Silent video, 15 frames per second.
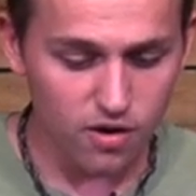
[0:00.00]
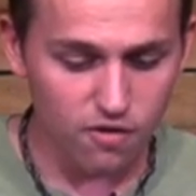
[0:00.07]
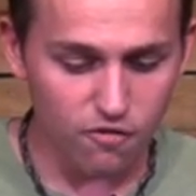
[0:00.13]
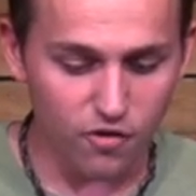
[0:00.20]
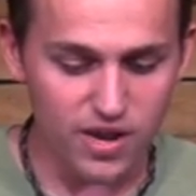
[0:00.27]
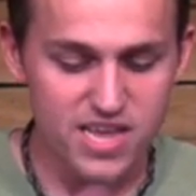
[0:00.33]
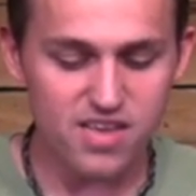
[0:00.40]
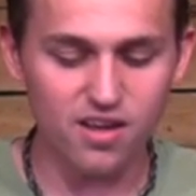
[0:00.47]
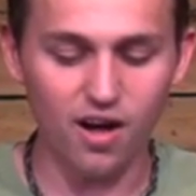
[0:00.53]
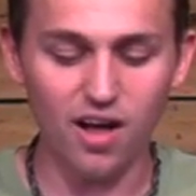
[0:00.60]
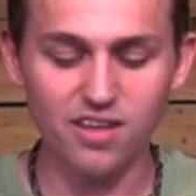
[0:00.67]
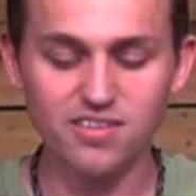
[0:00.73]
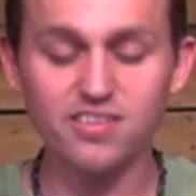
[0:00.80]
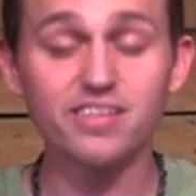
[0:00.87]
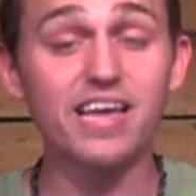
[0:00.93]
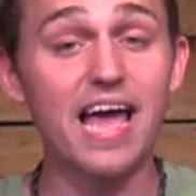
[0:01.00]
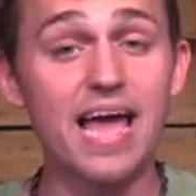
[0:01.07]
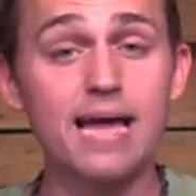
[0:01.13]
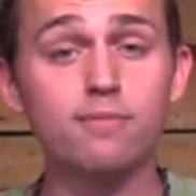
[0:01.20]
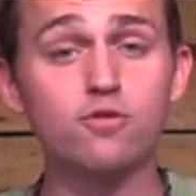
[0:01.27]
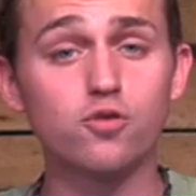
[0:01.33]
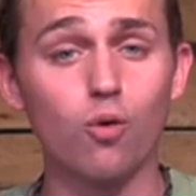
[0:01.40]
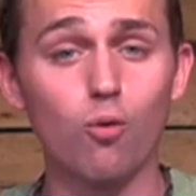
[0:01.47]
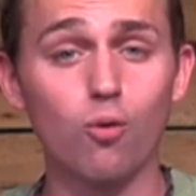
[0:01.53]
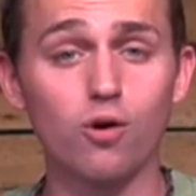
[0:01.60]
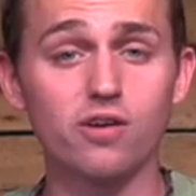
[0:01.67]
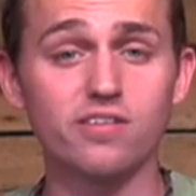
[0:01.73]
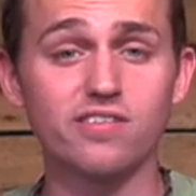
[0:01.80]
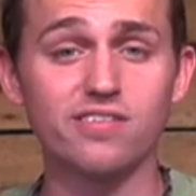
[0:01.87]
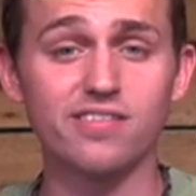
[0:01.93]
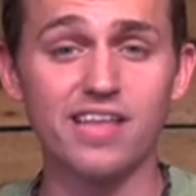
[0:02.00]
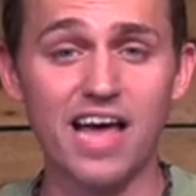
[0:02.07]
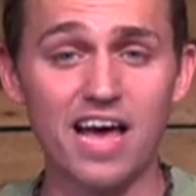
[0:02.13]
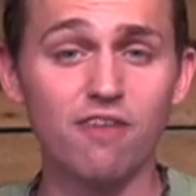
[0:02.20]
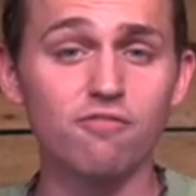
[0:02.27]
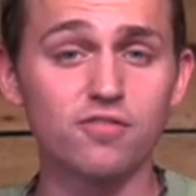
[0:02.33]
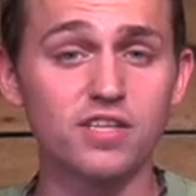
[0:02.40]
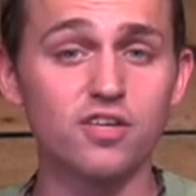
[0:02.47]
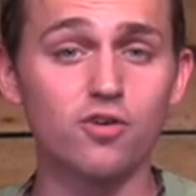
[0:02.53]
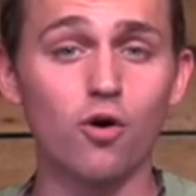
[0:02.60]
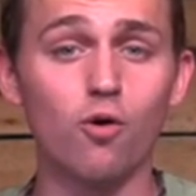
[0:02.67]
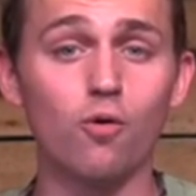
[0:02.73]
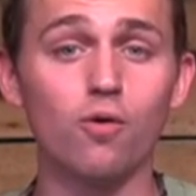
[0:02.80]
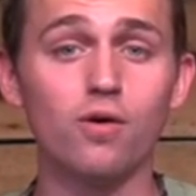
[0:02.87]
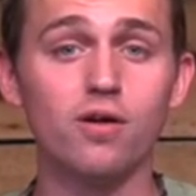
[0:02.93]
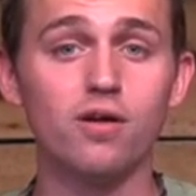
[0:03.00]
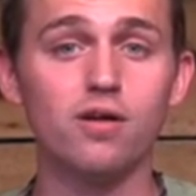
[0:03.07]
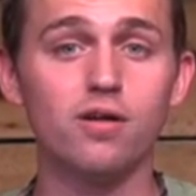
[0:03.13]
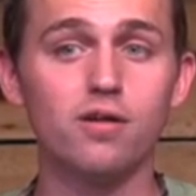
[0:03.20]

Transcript: for he constantly aimed towards the heavenly goal